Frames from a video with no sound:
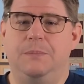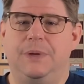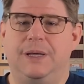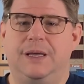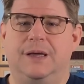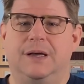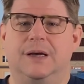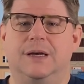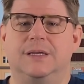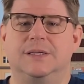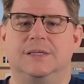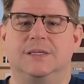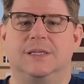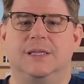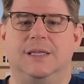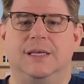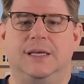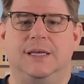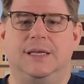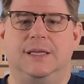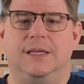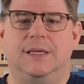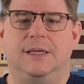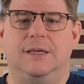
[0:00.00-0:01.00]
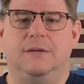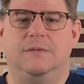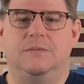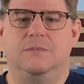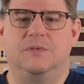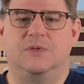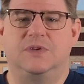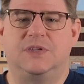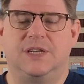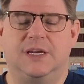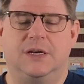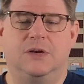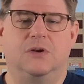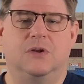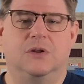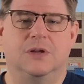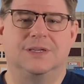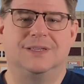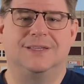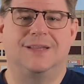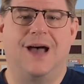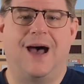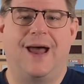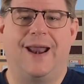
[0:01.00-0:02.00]
because the signal
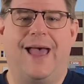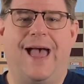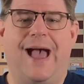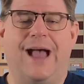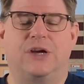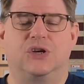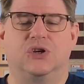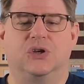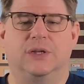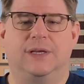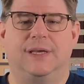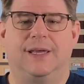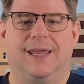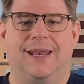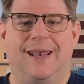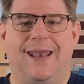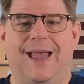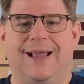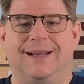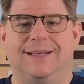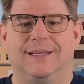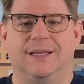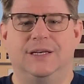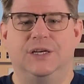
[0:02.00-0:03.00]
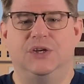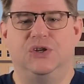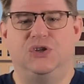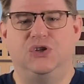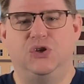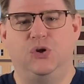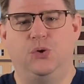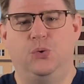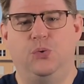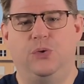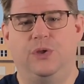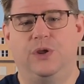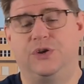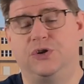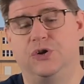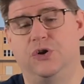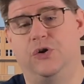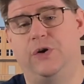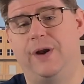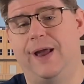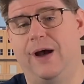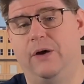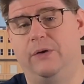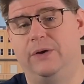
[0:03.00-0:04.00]
is not actually connected to the
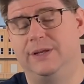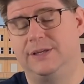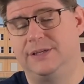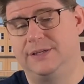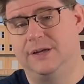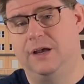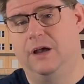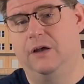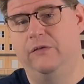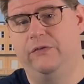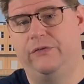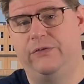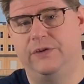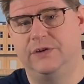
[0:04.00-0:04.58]
turnout itself.